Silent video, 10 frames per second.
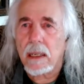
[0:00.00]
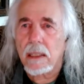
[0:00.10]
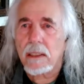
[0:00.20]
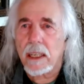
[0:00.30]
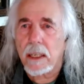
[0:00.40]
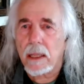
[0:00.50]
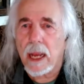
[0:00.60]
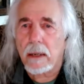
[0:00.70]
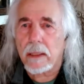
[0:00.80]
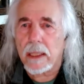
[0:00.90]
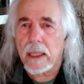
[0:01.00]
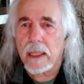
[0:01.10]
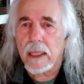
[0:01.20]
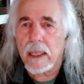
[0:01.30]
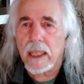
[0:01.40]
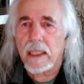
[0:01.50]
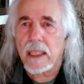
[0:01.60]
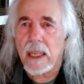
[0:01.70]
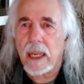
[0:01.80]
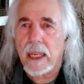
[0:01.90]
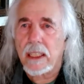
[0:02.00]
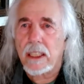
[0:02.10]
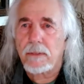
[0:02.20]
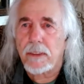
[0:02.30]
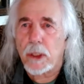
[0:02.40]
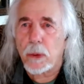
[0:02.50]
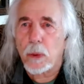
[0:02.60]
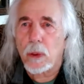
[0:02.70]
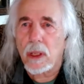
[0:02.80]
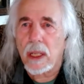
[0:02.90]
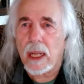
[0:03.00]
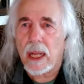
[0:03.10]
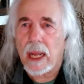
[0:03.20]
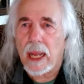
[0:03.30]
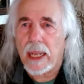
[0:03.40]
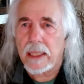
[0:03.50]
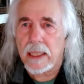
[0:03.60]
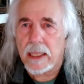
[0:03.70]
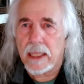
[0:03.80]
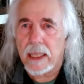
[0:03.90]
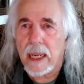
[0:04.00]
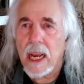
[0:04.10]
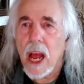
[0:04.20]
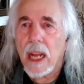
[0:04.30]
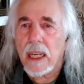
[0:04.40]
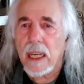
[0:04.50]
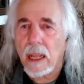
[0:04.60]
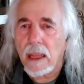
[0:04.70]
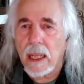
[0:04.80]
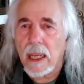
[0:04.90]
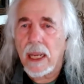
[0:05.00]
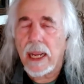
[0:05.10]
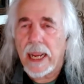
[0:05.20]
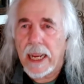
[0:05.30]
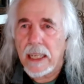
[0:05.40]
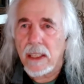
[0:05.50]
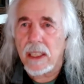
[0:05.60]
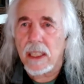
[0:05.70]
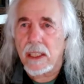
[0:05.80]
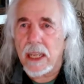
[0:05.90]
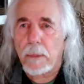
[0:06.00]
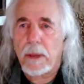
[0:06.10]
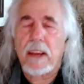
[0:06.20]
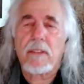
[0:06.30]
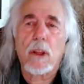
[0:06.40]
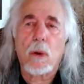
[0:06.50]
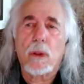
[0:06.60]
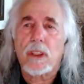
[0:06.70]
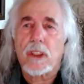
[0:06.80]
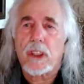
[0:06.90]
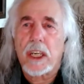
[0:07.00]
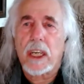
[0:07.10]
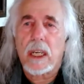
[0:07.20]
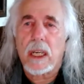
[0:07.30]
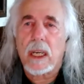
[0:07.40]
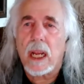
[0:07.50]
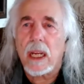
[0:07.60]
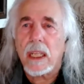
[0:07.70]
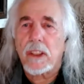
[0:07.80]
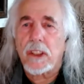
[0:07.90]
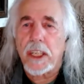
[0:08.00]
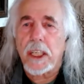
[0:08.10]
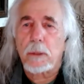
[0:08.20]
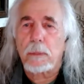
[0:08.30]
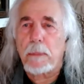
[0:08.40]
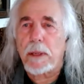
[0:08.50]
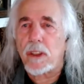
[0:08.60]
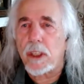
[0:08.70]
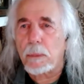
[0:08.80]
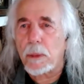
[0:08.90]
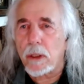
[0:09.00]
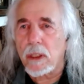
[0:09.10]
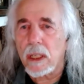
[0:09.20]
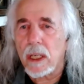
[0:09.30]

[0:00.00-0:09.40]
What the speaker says: a singularity. It's an individual entity. Nothing is the same. Even though the genes may be similar,